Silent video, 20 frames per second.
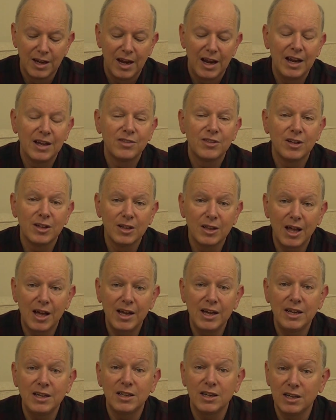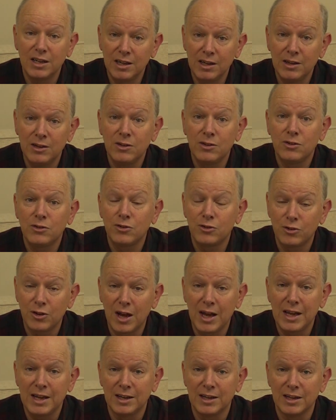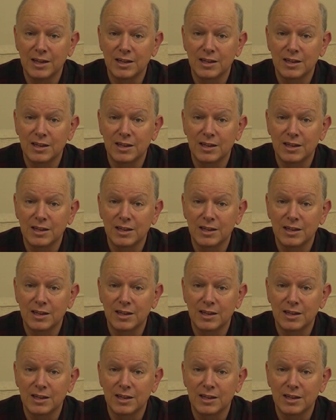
and the light is shining